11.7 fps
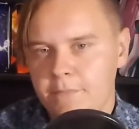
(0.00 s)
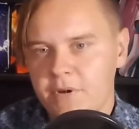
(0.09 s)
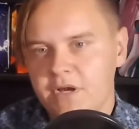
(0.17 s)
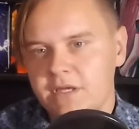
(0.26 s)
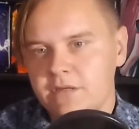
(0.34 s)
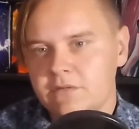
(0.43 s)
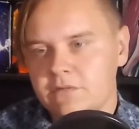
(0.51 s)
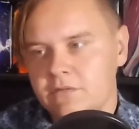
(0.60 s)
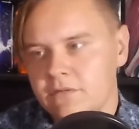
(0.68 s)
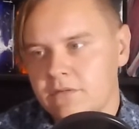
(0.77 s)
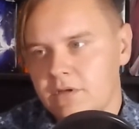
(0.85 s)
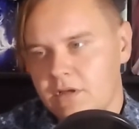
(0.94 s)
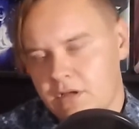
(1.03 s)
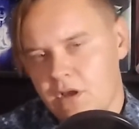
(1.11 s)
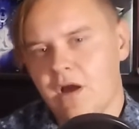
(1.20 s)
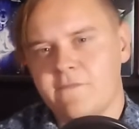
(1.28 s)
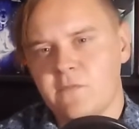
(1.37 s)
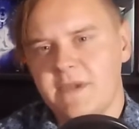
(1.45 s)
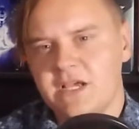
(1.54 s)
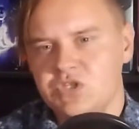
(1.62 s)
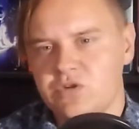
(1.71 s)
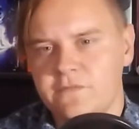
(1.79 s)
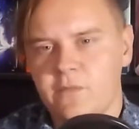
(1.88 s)
but a
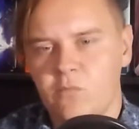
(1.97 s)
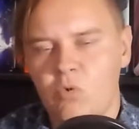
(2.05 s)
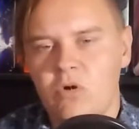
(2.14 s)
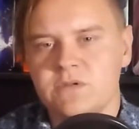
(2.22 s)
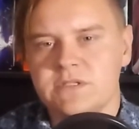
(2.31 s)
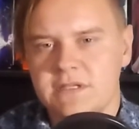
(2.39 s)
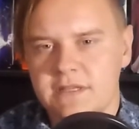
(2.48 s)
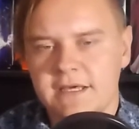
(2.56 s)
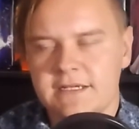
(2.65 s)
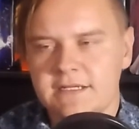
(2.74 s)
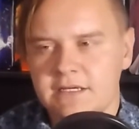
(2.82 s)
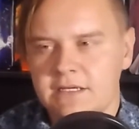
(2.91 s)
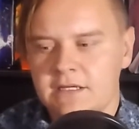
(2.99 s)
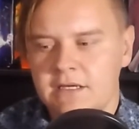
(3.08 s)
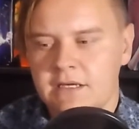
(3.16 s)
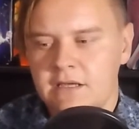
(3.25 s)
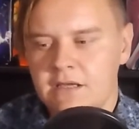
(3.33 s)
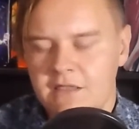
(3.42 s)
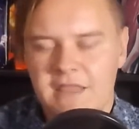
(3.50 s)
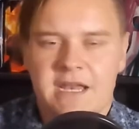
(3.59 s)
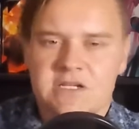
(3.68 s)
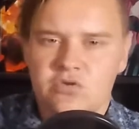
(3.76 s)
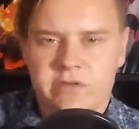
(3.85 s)
confirmation from Wolt that
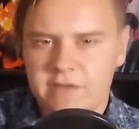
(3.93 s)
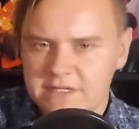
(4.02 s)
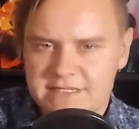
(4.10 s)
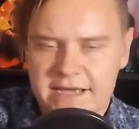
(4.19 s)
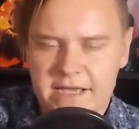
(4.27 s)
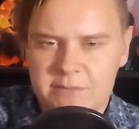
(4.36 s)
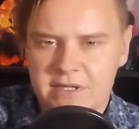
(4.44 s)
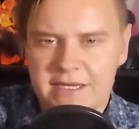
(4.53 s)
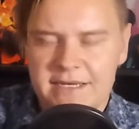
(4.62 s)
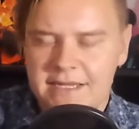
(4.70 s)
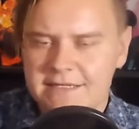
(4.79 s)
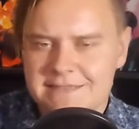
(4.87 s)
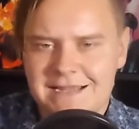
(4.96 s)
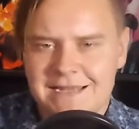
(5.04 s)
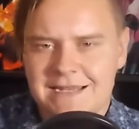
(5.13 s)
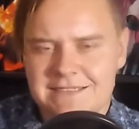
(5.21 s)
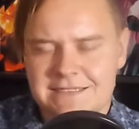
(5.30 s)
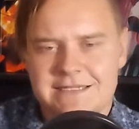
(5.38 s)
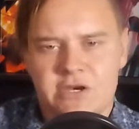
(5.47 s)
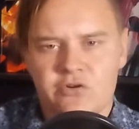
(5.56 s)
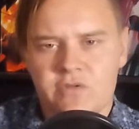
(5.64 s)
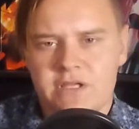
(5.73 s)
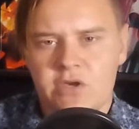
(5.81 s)
that is only this timeline and is not
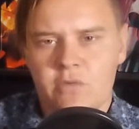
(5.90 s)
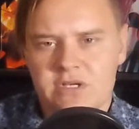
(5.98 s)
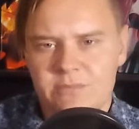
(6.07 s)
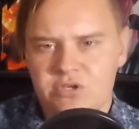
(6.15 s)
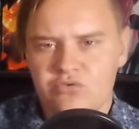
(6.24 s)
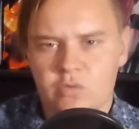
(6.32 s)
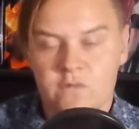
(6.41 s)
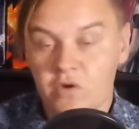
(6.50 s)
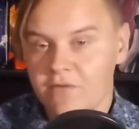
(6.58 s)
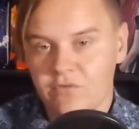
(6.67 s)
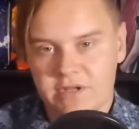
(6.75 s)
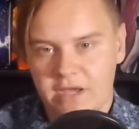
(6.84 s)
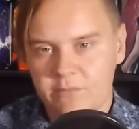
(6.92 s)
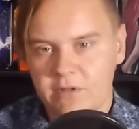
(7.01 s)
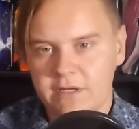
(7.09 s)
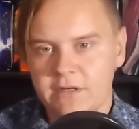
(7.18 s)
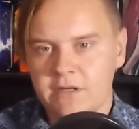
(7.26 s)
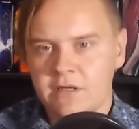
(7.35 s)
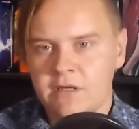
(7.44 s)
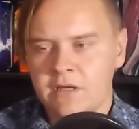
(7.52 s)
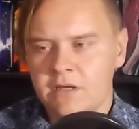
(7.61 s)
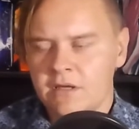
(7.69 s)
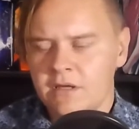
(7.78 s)
necessarily going to be true for every timeline.
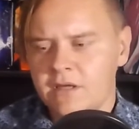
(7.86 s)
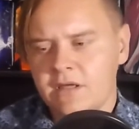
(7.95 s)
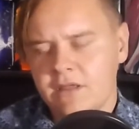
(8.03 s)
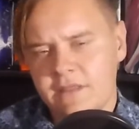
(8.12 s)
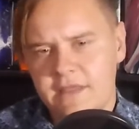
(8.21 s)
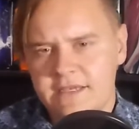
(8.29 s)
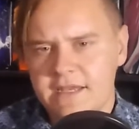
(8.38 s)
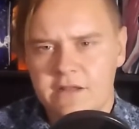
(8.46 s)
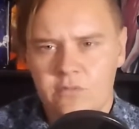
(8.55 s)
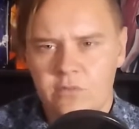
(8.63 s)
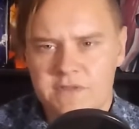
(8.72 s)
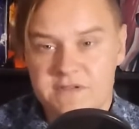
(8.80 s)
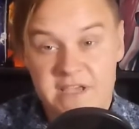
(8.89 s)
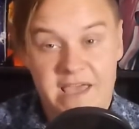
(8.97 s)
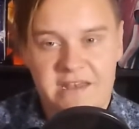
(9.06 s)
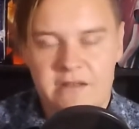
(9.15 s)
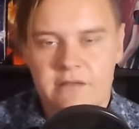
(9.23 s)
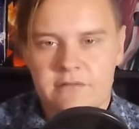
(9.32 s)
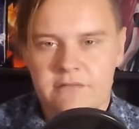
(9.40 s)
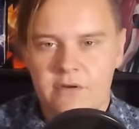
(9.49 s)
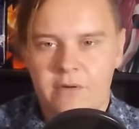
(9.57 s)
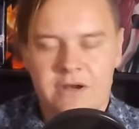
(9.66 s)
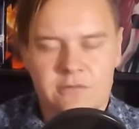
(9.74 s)
They did it with Said,
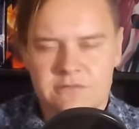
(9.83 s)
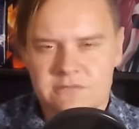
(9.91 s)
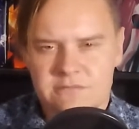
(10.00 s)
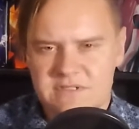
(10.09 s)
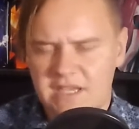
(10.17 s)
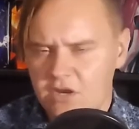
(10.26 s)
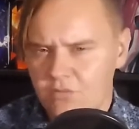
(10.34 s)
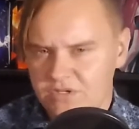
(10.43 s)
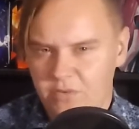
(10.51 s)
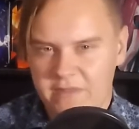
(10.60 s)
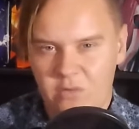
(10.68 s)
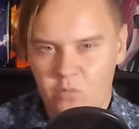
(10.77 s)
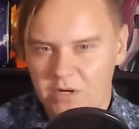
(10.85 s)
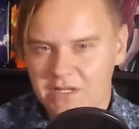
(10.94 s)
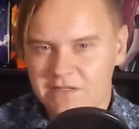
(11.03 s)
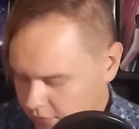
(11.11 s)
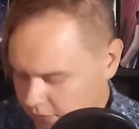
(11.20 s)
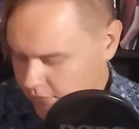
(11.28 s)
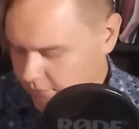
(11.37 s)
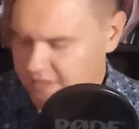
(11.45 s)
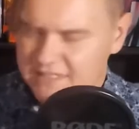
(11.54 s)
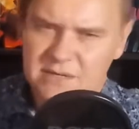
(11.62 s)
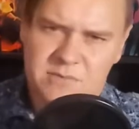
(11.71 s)
so I don't see any reason why they wouldn't,
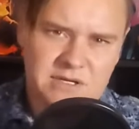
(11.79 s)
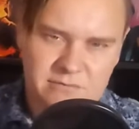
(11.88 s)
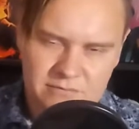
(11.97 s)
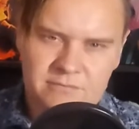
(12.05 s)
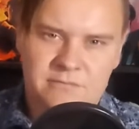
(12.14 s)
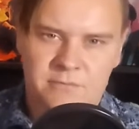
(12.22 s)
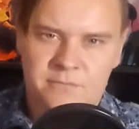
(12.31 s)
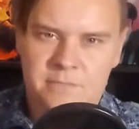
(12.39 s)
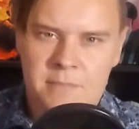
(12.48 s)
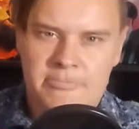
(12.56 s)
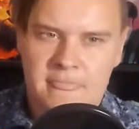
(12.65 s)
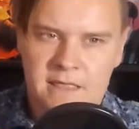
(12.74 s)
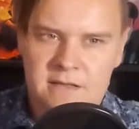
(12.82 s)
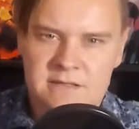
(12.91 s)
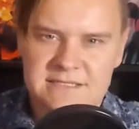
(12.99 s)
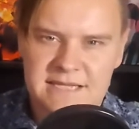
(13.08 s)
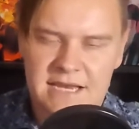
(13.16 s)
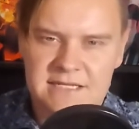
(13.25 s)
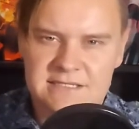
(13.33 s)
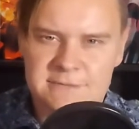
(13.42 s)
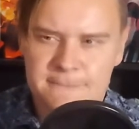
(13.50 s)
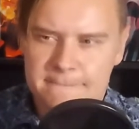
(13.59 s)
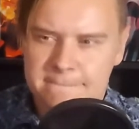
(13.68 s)
except that Said
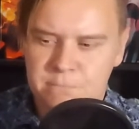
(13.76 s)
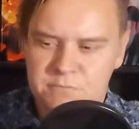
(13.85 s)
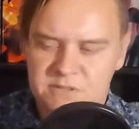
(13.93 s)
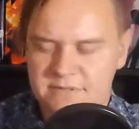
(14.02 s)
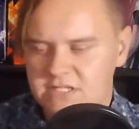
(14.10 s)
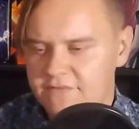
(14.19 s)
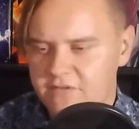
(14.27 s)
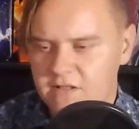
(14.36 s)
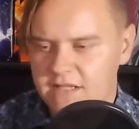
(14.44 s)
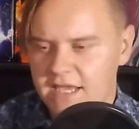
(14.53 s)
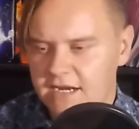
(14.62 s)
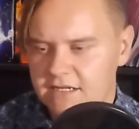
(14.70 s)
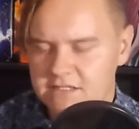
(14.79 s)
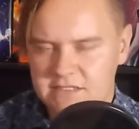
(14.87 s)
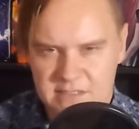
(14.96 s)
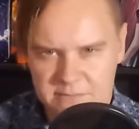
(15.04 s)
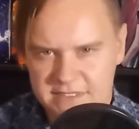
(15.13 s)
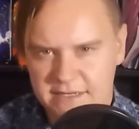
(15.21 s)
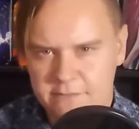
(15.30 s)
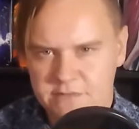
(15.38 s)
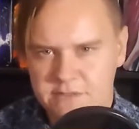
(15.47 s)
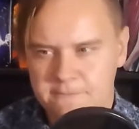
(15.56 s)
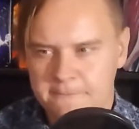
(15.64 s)
it's specifically canon
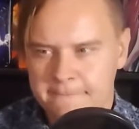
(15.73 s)
sometimes.